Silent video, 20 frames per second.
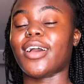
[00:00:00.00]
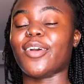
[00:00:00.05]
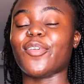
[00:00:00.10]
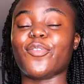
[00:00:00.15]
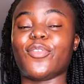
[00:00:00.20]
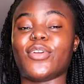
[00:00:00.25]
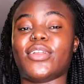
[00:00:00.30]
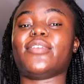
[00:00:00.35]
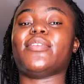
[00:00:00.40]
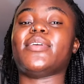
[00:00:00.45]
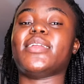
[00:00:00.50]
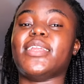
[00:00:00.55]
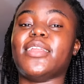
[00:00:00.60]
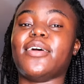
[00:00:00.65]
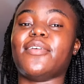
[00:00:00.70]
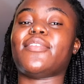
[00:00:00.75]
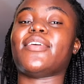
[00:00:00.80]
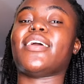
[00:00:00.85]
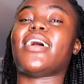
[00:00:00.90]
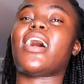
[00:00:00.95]
I really
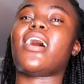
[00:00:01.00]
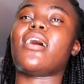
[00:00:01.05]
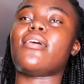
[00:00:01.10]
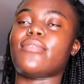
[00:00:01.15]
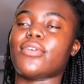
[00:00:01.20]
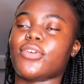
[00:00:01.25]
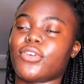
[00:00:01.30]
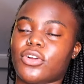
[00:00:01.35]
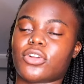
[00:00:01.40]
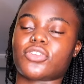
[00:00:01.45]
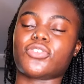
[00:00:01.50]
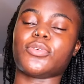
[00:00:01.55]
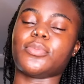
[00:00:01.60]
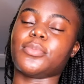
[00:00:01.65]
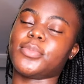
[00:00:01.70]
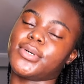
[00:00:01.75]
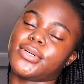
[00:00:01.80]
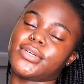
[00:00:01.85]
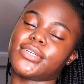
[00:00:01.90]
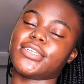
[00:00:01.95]
love it. I have a crush
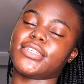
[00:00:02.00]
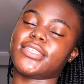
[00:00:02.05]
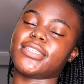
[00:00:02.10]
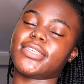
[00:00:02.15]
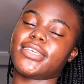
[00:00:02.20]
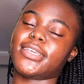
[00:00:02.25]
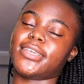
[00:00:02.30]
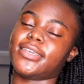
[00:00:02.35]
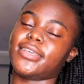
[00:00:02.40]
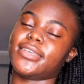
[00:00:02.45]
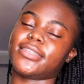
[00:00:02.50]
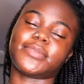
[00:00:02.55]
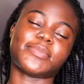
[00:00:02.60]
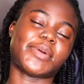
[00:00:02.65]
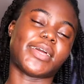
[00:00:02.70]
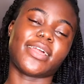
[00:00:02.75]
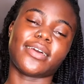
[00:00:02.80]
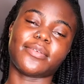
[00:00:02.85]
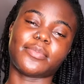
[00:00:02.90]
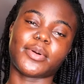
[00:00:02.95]
on Marcus, he is
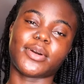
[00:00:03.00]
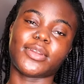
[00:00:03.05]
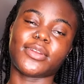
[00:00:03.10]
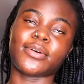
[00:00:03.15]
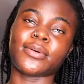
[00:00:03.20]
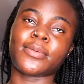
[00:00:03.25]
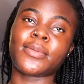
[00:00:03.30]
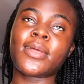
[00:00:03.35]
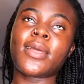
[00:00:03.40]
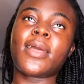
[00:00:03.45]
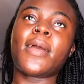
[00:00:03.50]
my life partner,